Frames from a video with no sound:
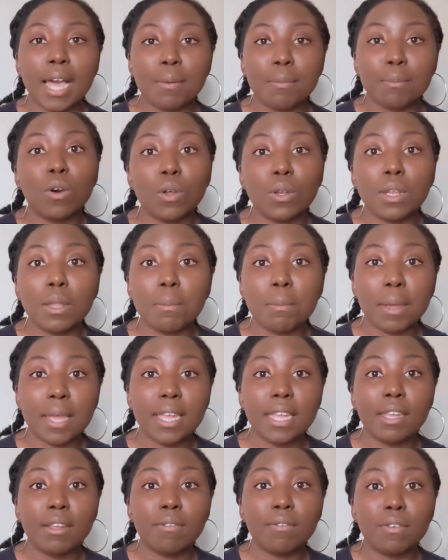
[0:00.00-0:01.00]
I'm only
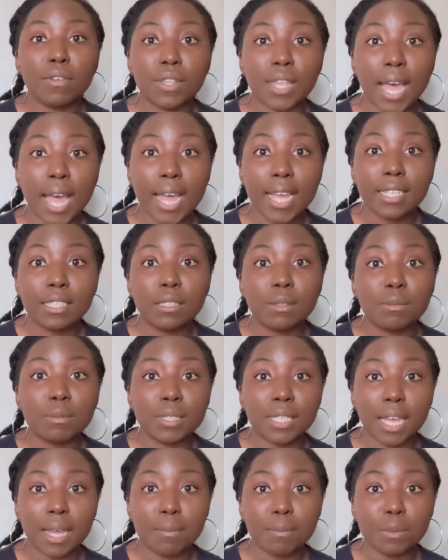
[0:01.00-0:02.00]
paying for the
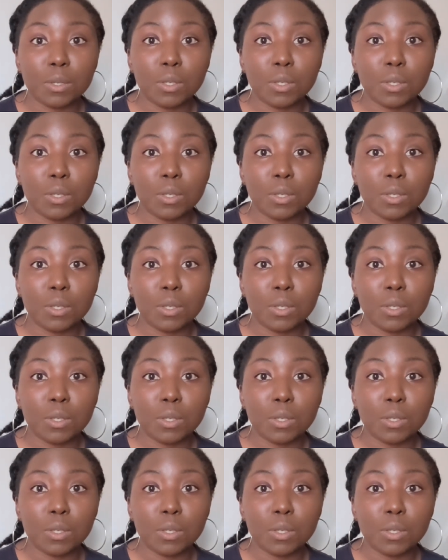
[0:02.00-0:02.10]
items that I'm